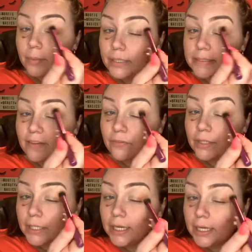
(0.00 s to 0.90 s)
because I
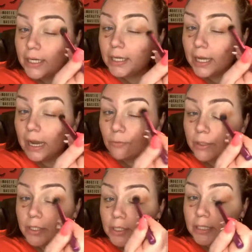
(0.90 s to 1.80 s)
really, I
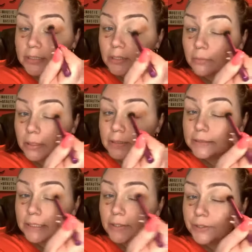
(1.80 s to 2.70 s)
really need some
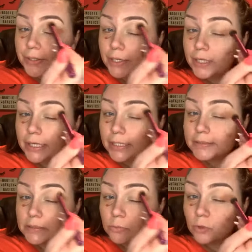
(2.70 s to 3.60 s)
concealer
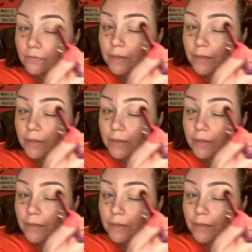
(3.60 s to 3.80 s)
and some more